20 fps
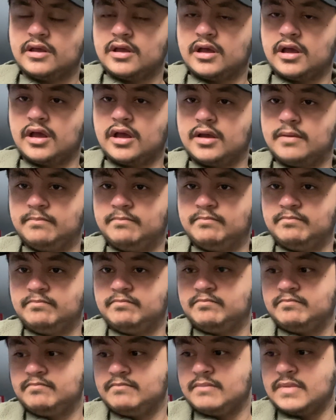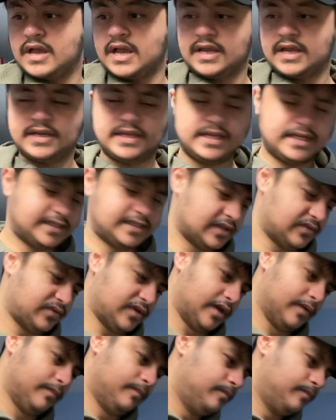And here's the
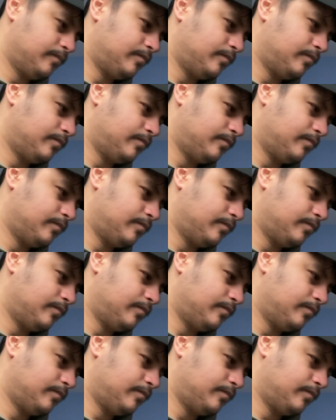thing.